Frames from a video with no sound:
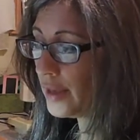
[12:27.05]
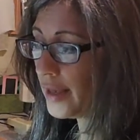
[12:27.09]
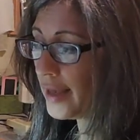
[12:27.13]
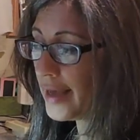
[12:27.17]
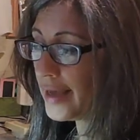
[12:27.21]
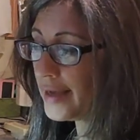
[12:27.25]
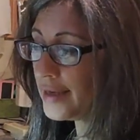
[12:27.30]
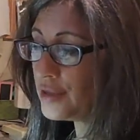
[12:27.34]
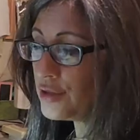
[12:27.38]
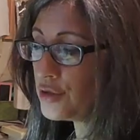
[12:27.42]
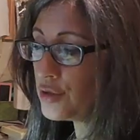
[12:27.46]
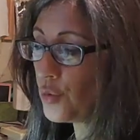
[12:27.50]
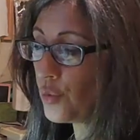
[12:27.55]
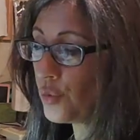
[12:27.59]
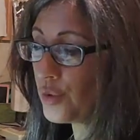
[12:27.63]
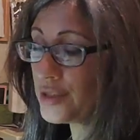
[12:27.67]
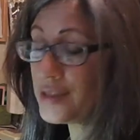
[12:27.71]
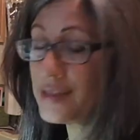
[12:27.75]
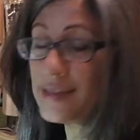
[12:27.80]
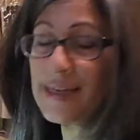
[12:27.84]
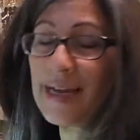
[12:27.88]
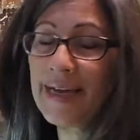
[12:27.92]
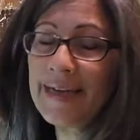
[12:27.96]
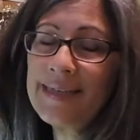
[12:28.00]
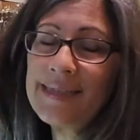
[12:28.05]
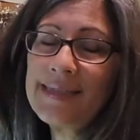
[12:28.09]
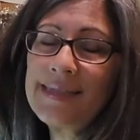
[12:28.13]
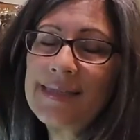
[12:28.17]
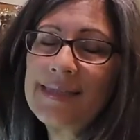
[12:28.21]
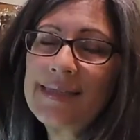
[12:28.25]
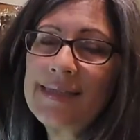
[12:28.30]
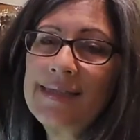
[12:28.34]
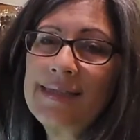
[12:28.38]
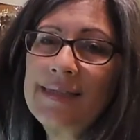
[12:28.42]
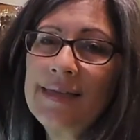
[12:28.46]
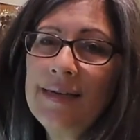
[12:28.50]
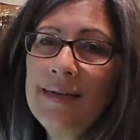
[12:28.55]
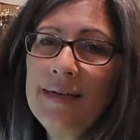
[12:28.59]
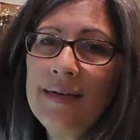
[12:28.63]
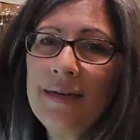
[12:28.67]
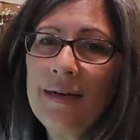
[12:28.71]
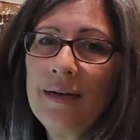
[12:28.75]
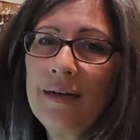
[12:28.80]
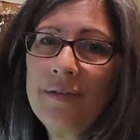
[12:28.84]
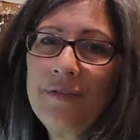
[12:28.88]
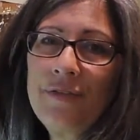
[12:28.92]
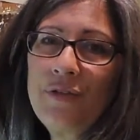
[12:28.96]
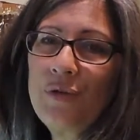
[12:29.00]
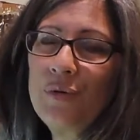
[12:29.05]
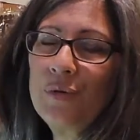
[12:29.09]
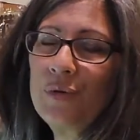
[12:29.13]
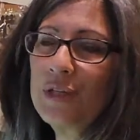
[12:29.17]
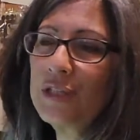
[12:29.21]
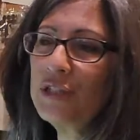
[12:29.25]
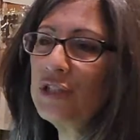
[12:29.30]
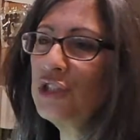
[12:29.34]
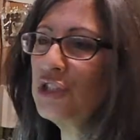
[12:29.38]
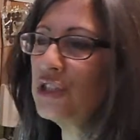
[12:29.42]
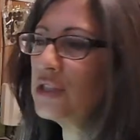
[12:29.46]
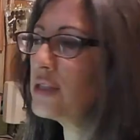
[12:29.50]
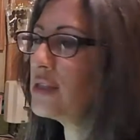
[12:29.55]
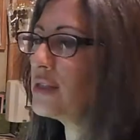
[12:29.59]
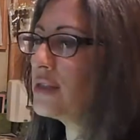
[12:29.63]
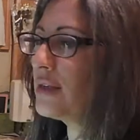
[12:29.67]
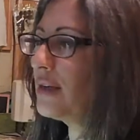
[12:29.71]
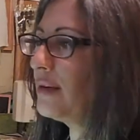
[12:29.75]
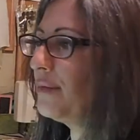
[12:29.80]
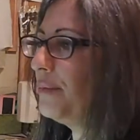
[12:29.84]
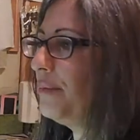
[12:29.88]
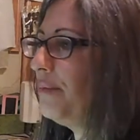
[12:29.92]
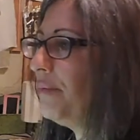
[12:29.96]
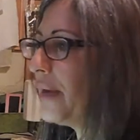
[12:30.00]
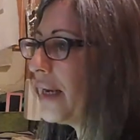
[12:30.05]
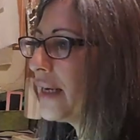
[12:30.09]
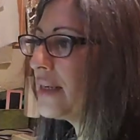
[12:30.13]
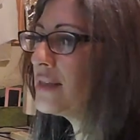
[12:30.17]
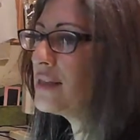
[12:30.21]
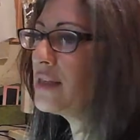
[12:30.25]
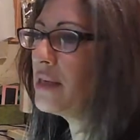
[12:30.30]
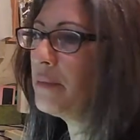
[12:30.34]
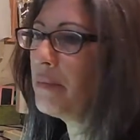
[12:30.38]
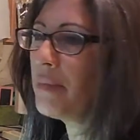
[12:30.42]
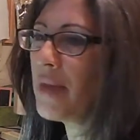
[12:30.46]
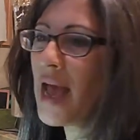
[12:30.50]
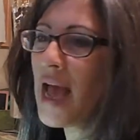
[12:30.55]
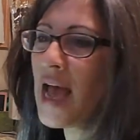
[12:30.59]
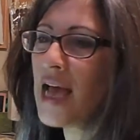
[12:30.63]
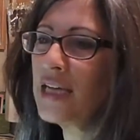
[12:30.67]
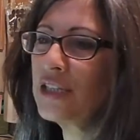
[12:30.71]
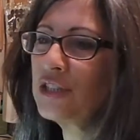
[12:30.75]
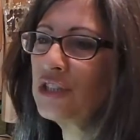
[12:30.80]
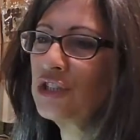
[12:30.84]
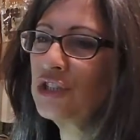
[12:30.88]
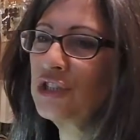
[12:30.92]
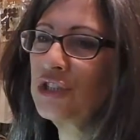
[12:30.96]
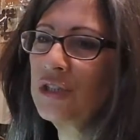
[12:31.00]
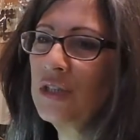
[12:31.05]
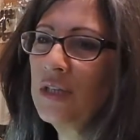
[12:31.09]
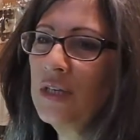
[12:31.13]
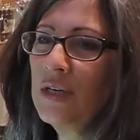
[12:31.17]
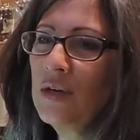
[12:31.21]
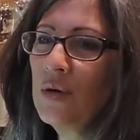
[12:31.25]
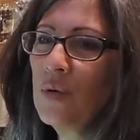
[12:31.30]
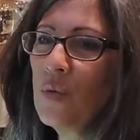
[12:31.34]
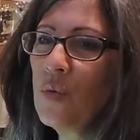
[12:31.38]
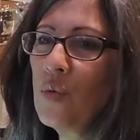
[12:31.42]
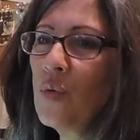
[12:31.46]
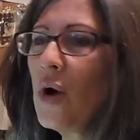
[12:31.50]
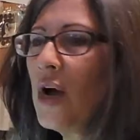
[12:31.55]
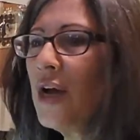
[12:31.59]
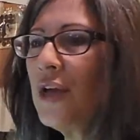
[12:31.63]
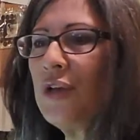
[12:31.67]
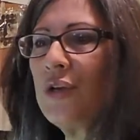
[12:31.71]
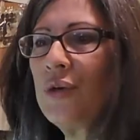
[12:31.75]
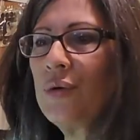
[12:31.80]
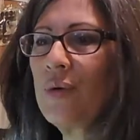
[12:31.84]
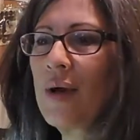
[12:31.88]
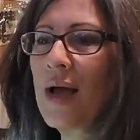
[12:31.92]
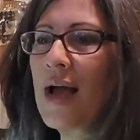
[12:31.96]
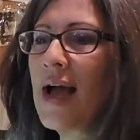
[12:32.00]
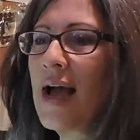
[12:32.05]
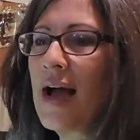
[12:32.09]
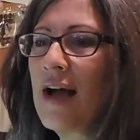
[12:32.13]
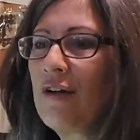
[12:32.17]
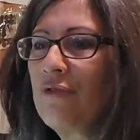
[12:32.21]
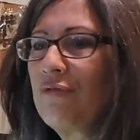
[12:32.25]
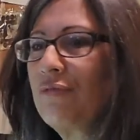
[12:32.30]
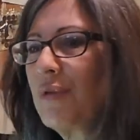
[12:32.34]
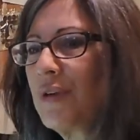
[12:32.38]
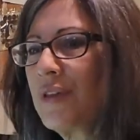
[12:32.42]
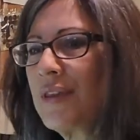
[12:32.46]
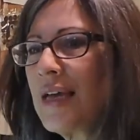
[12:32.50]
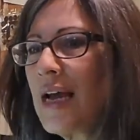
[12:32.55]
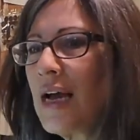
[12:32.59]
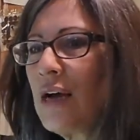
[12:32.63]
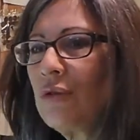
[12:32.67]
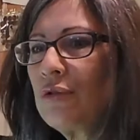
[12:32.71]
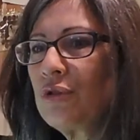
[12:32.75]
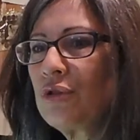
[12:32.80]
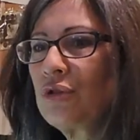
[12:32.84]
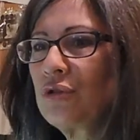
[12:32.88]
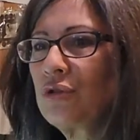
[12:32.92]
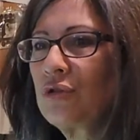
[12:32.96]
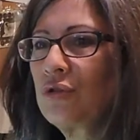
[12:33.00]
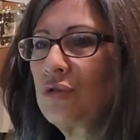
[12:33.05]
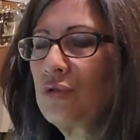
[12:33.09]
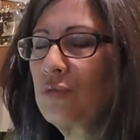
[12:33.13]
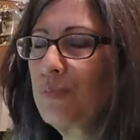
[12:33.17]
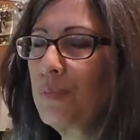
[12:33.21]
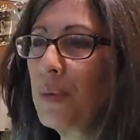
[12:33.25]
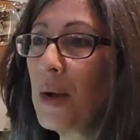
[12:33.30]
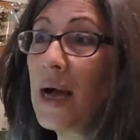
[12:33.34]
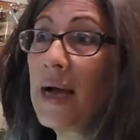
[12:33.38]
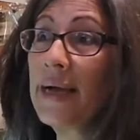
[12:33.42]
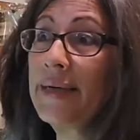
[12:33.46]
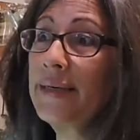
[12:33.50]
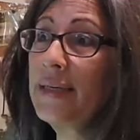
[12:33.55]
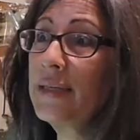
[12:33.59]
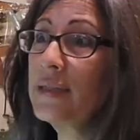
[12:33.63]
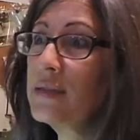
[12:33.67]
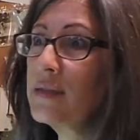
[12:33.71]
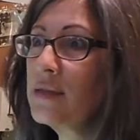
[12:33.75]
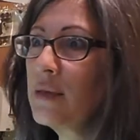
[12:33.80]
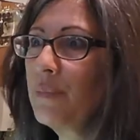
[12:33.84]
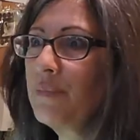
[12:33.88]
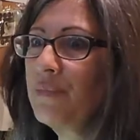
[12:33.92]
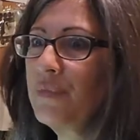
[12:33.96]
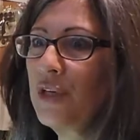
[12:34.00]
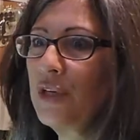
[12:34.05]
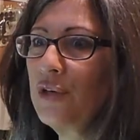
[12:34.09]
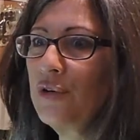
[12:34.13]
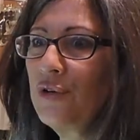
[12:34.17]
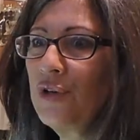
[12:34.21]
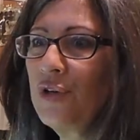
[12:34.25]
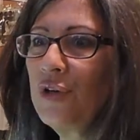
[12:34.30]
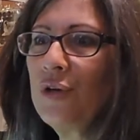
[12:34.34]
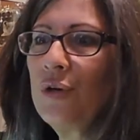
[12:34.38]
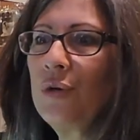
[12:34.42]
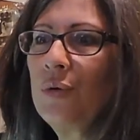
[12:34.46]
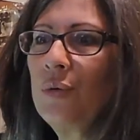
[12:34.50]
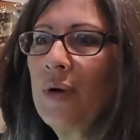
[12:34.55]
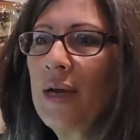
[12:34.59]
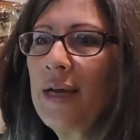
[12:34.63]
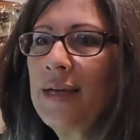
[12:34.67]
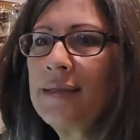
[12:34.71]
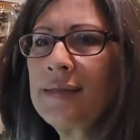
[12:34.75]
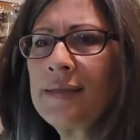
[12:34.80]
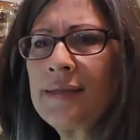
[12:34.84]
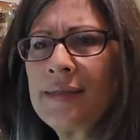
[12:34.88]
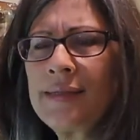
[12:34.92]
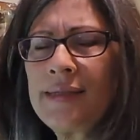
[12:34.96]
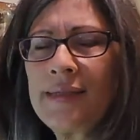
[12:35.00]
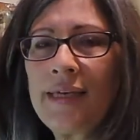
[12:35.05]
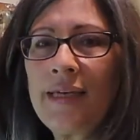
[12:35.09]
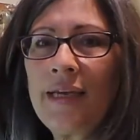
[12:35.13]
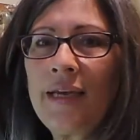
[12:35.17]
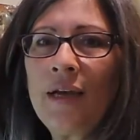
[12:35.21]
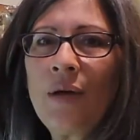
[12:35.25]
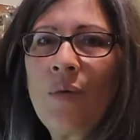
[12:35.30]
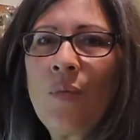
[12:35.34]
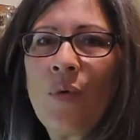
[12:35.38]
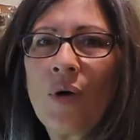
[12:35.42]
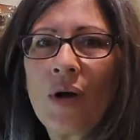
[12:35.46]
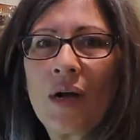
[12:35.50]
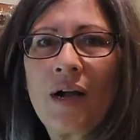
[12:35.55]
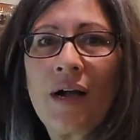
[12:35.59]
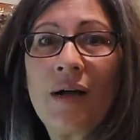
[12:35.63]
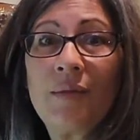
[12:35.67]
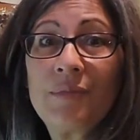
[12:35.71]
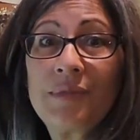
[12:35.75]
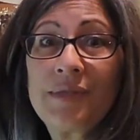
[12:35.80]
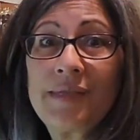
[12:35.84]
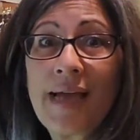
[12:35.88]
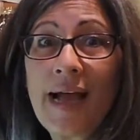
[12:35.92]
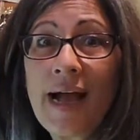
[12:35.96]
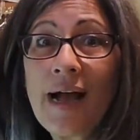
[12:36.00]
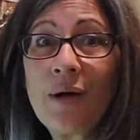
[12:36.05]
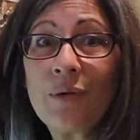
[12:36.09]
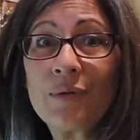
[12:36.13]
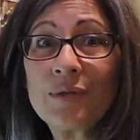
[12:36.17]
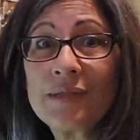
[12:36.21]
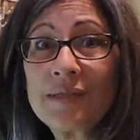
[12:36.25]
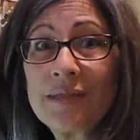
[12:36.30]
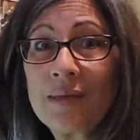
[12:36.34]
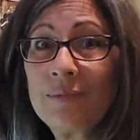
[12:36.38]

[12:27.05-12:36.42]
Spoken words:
And what's nice is you can just mix and match what you have without buying something new and seeing what comes out.